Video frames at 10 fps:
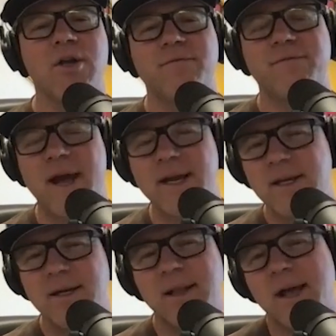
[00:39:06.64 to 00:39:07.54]
you
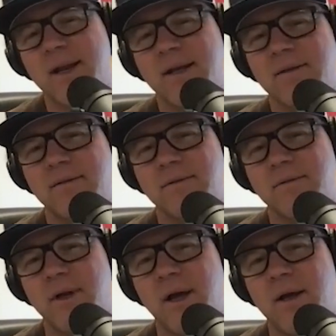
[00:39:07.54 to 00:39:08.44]
finding a lot of
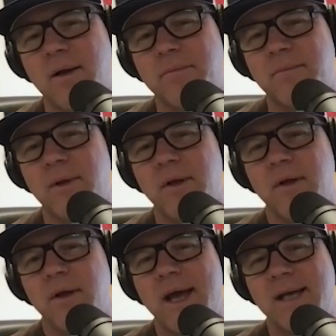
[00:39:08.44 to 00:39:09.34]

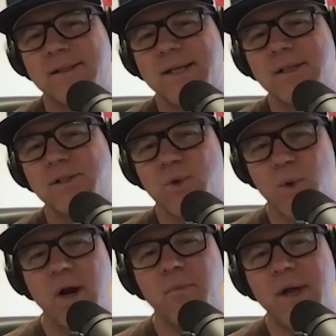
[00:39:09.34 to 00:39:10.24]
S10
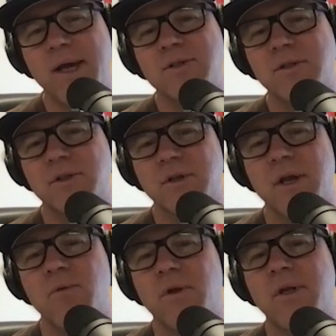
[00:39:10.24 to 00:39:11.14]
square blazers? Or are
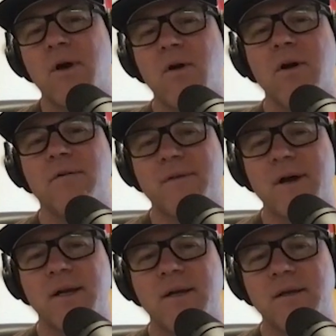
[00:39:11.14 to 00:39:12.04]
they really hard to find?